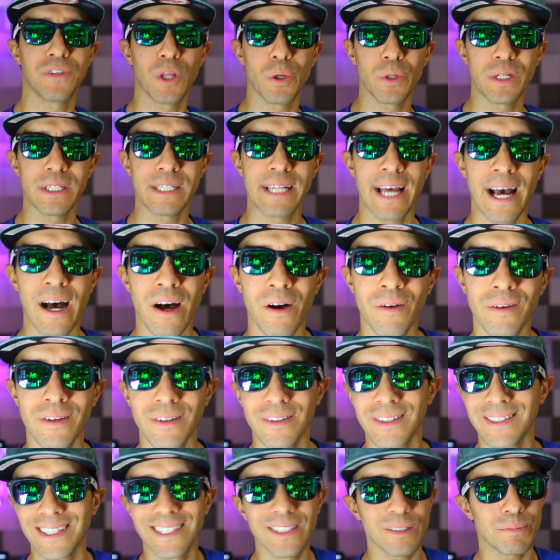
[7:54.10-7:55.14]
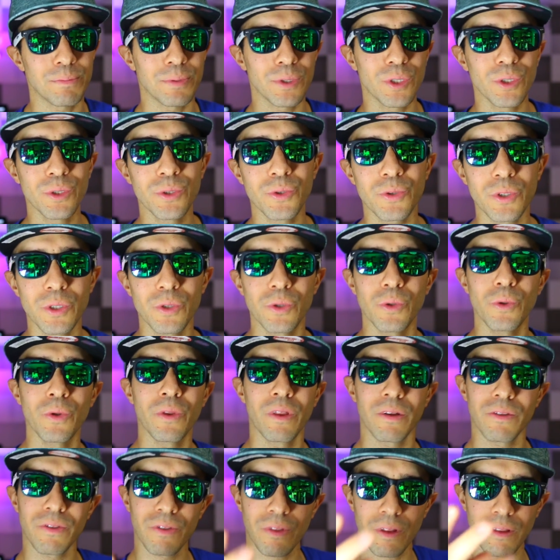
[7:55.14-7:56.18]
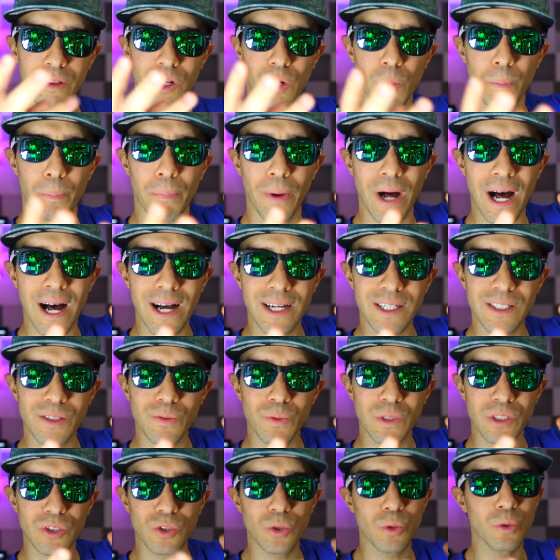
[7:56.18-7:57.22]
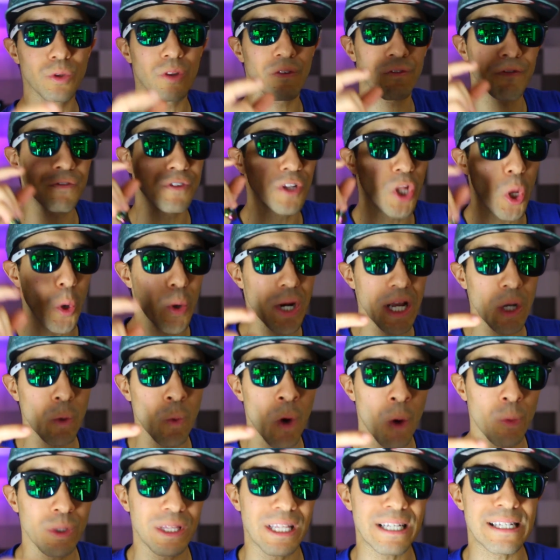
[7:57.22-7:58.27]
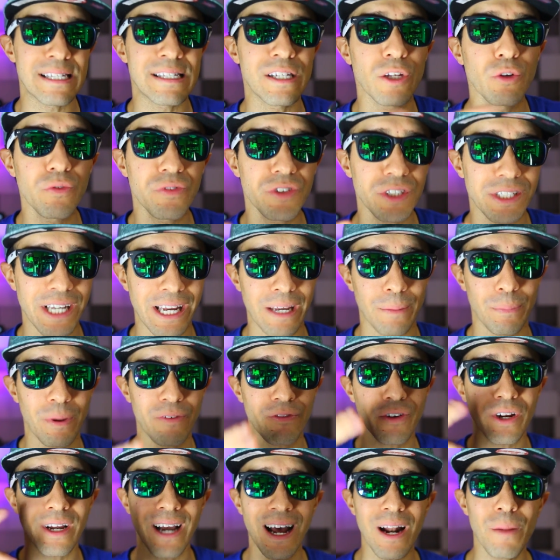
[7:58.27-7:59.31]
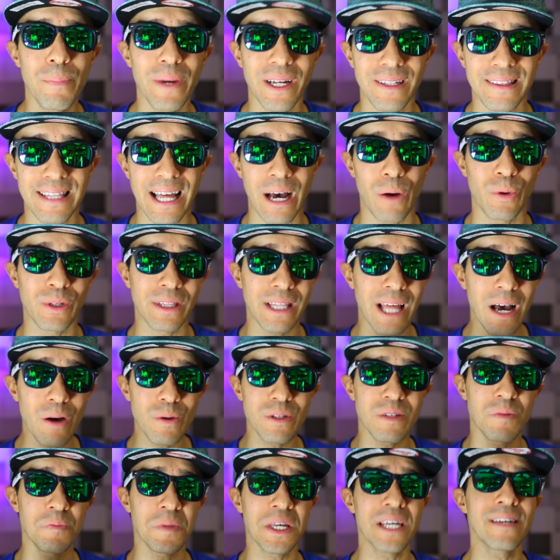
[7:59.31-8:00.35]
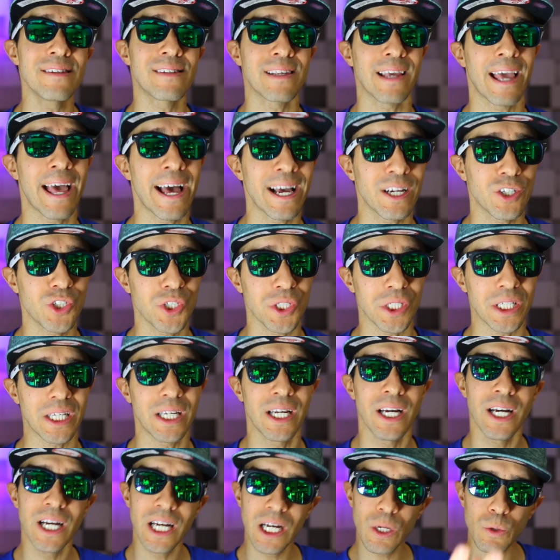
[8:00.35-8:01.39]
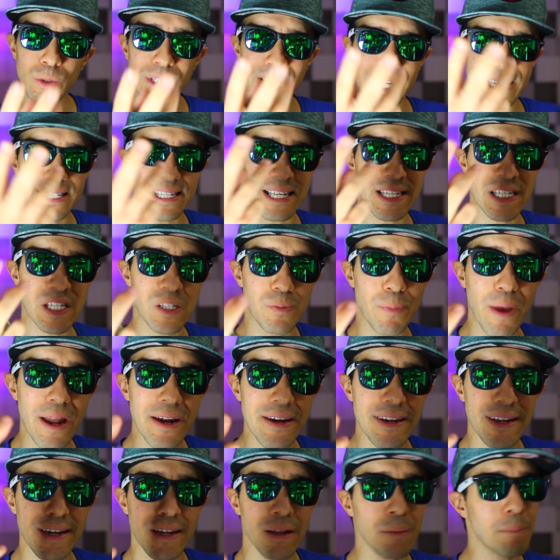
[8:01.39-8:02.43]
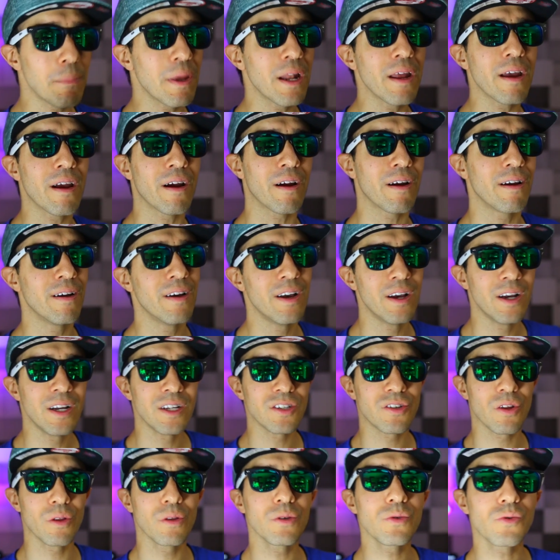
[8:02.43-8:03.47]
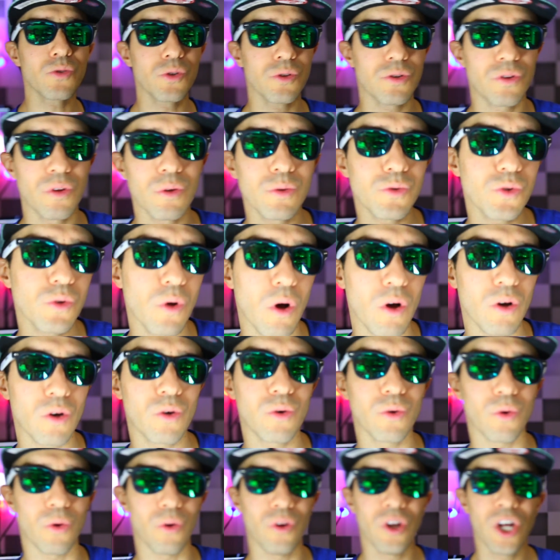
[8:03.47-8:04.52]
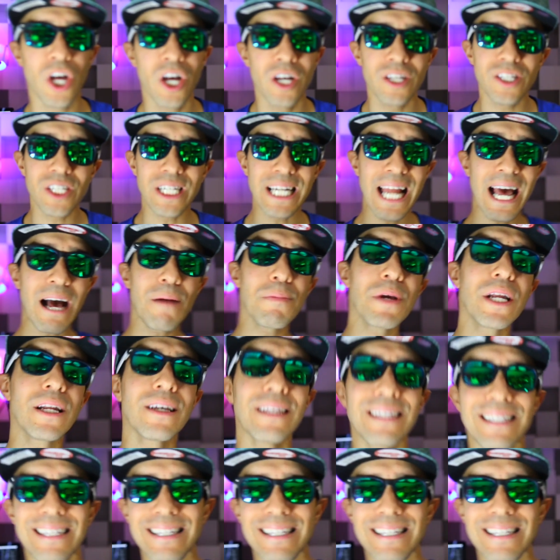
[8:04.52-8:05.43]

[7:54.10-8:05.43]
floated down. Again, the balloons were cool. The, the little box was cool. The floating one with the silver tape. I forgot about that one. That was amazing, actually. It was like suspended in midair. So those were, those were all cool. So now I'm gonna